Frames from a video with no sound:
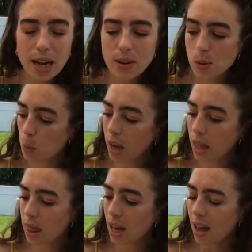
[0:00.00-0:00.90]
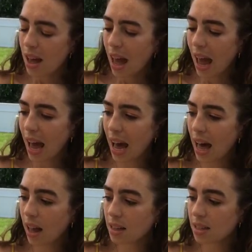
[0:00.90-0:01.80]
and
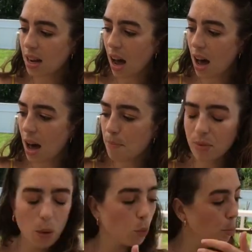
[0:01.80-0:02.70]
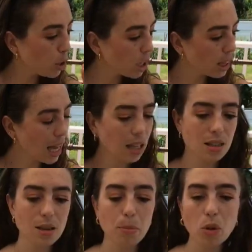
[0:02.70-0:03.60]
we'll put a link to both of the
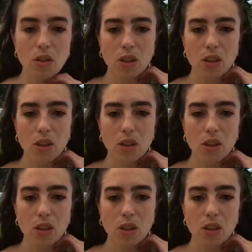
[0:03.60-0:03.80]
collections.